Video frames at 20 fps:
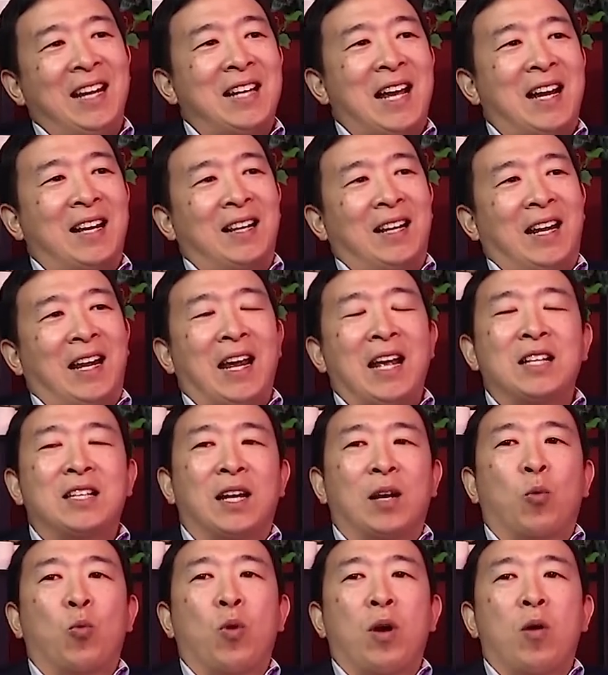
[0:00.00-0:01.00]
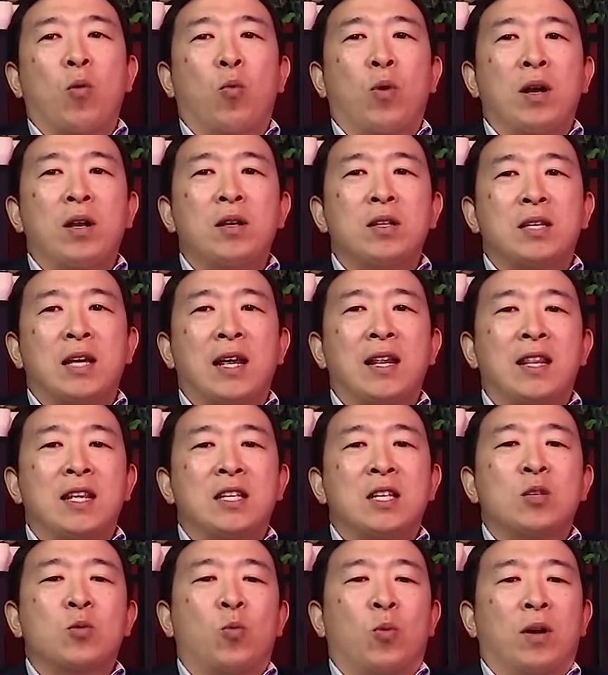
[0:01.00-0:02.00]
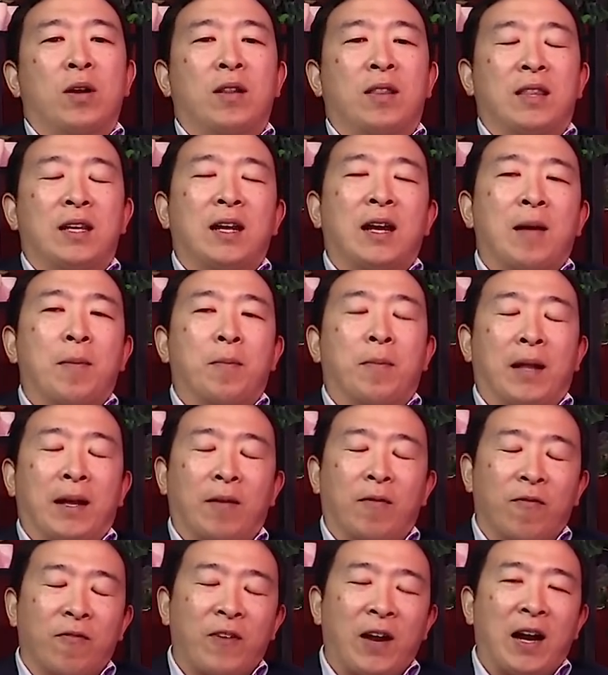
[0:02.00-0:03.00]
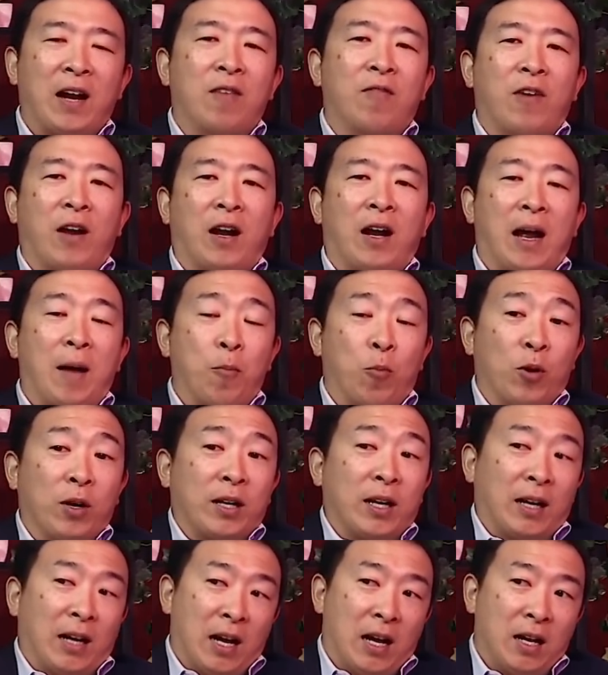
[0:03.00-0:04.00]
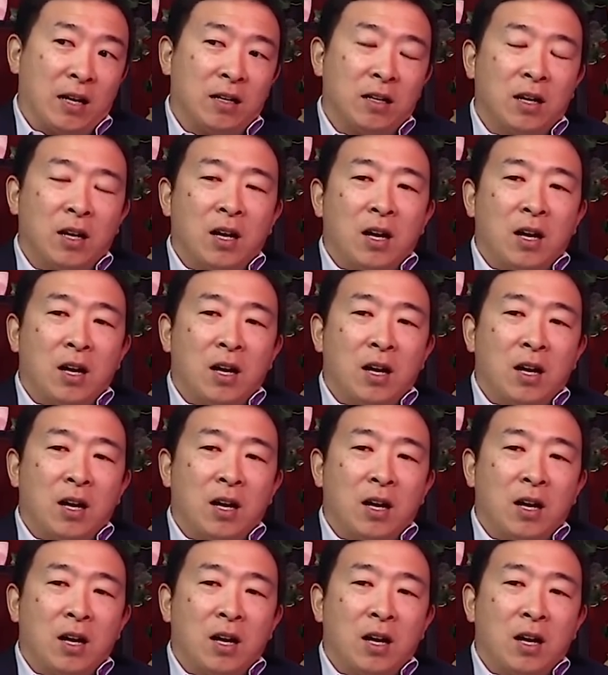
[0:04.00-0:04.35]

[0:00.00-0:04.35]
exactly. It's like what right. what is and this is one thing I'm like very very I'm working on.